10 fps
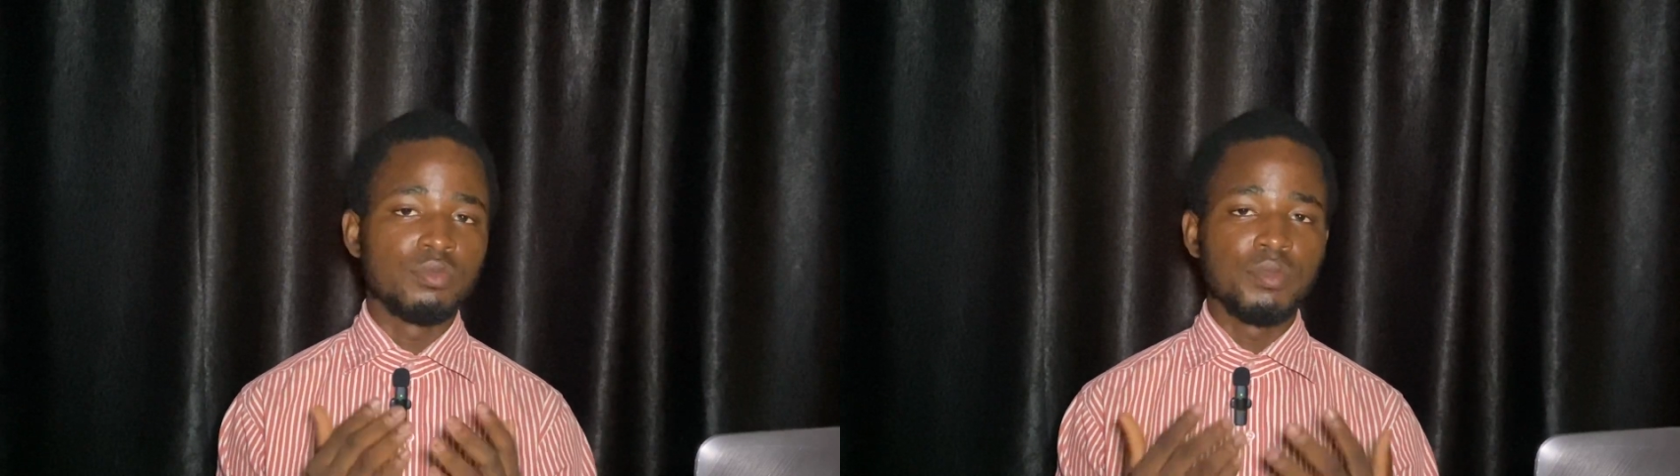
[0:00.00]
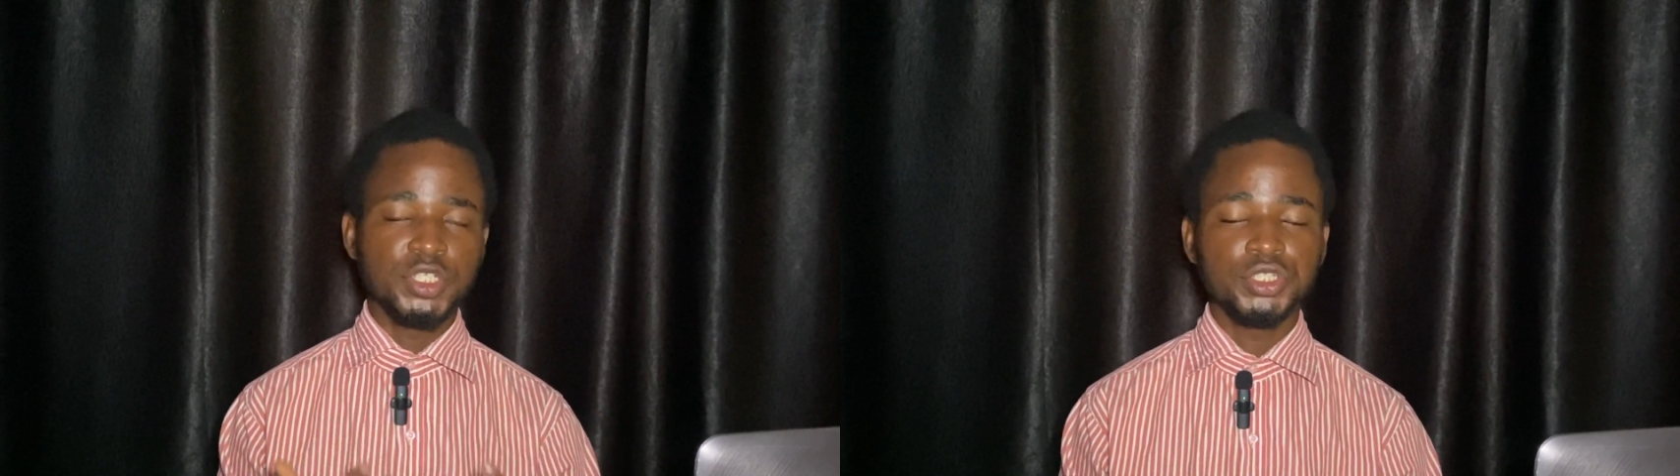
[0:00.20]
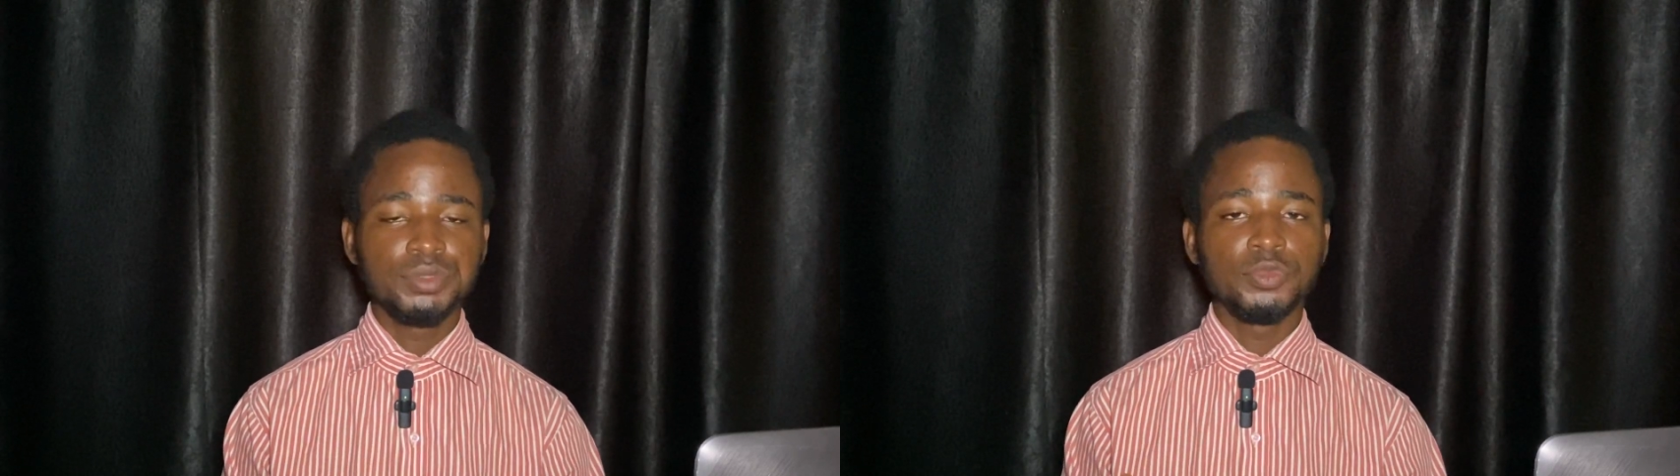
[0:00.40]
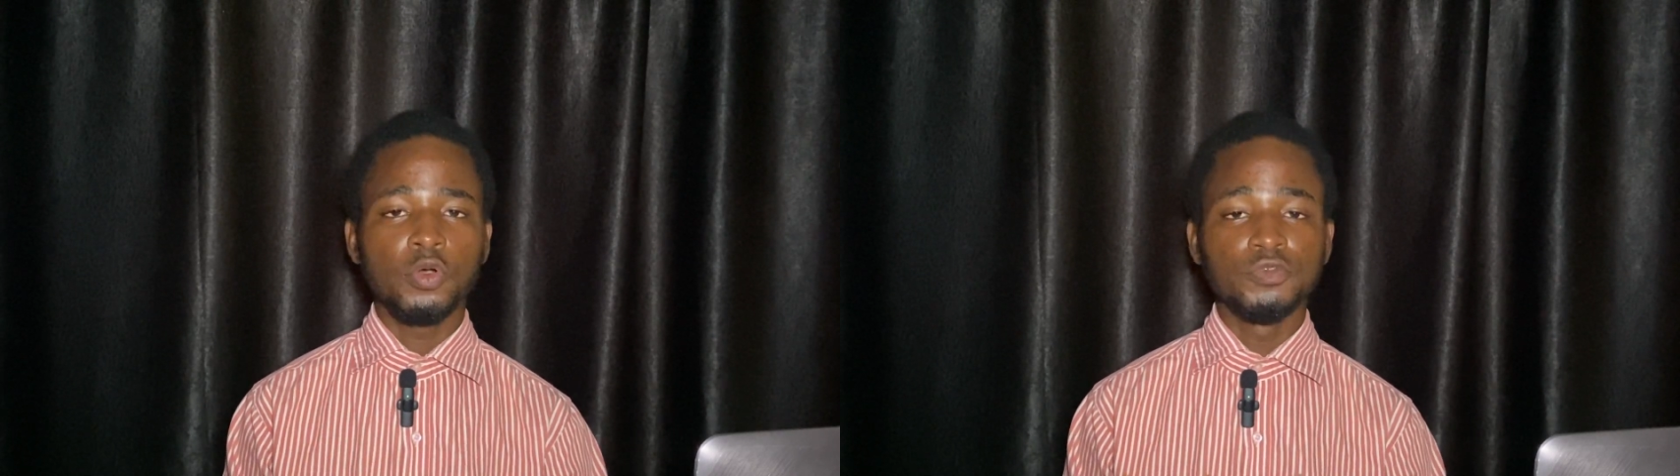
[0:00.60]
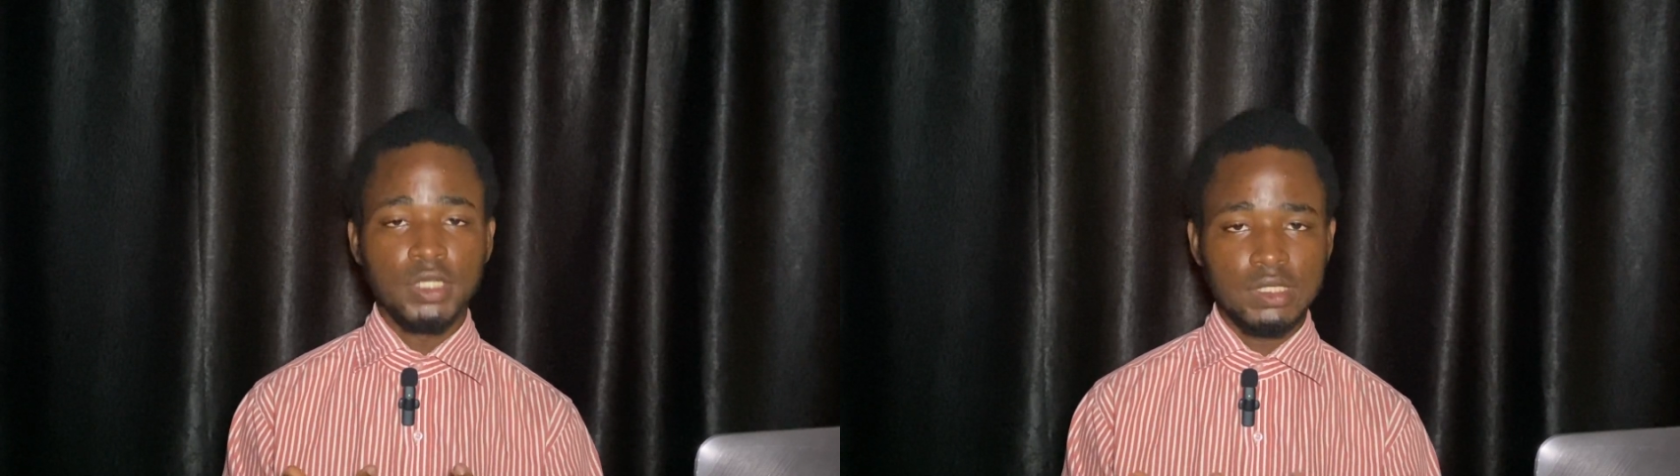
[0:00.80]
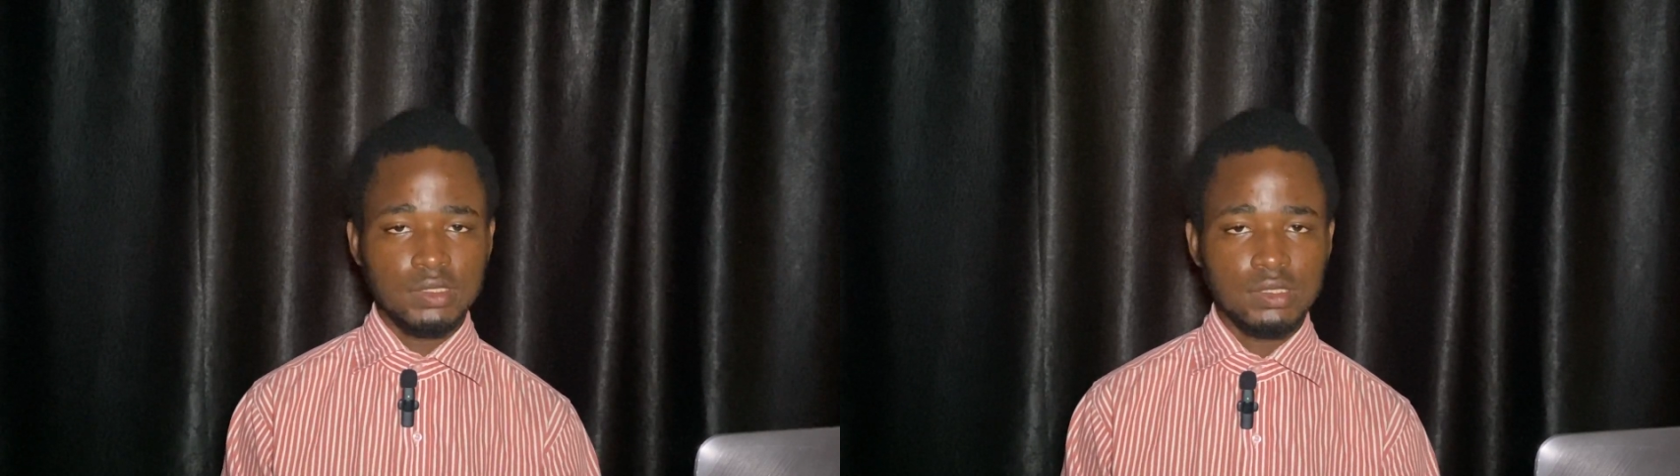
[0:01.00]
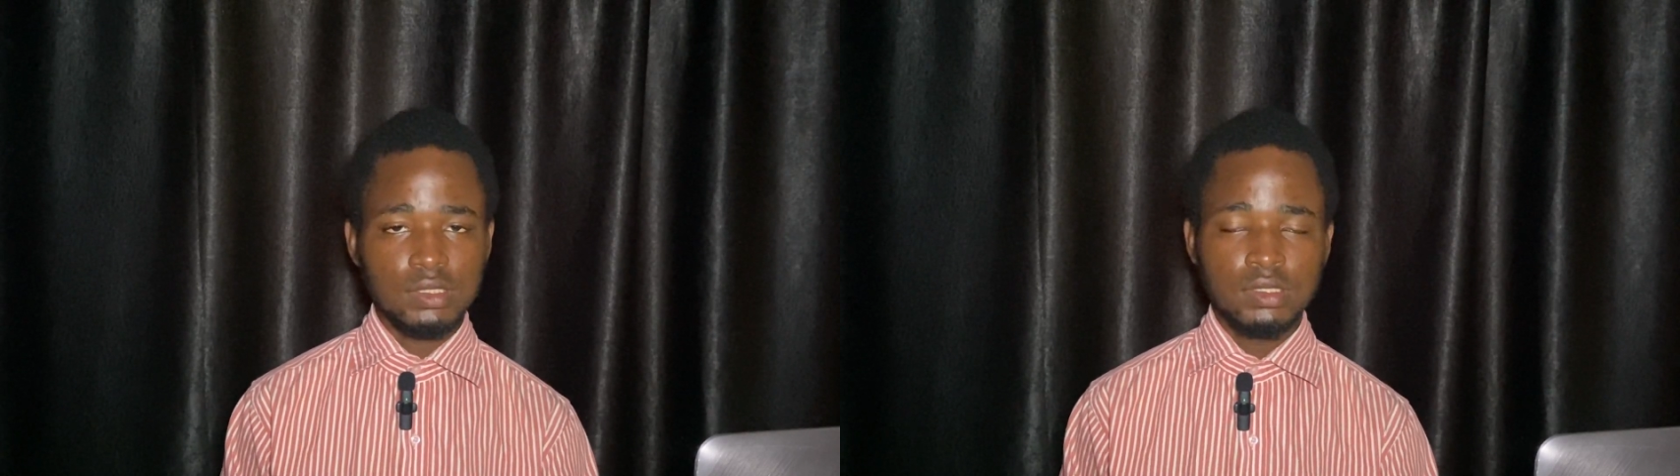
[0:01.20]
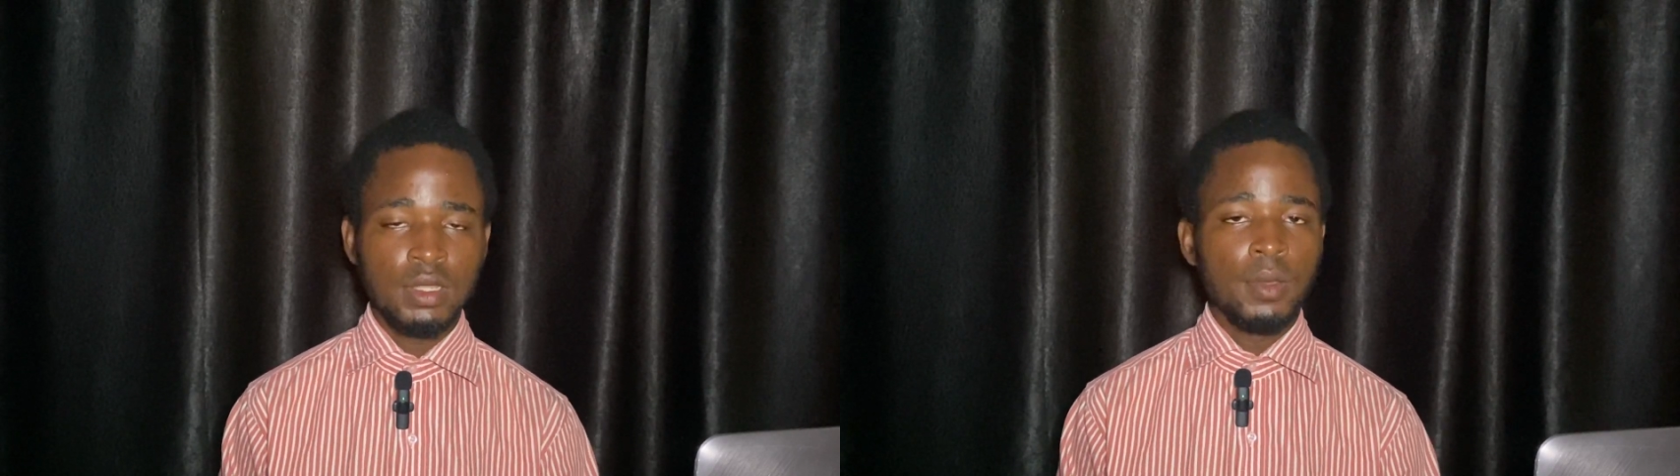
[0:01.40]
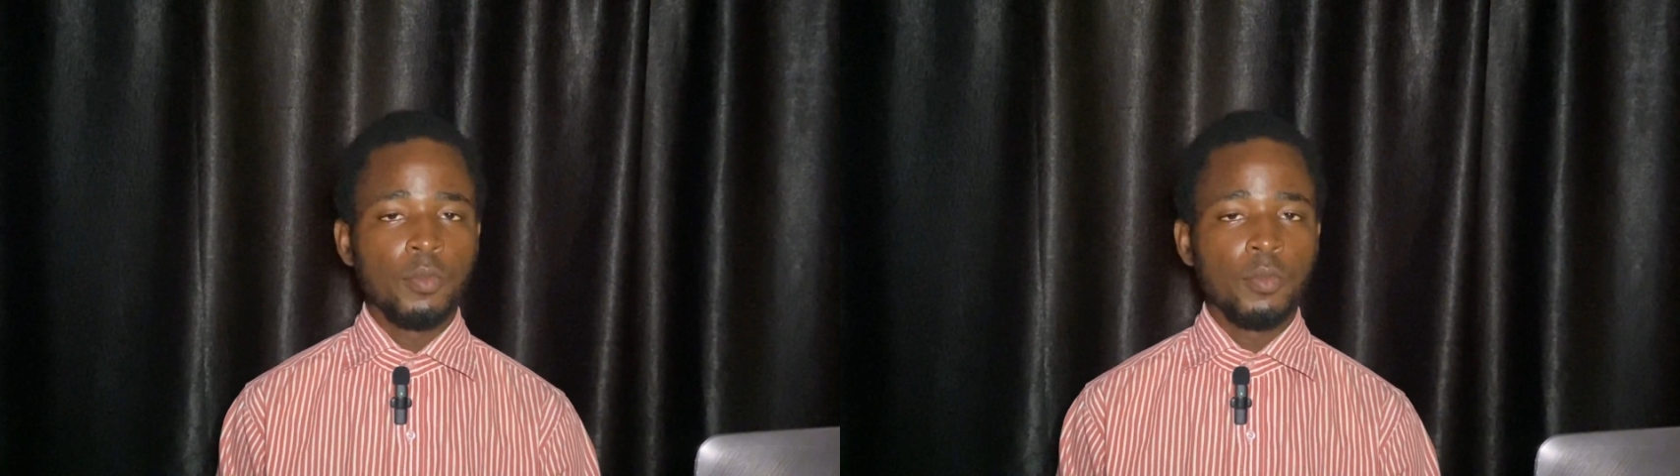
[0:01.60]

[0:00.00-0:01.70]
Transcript: be mentioning more of the United States,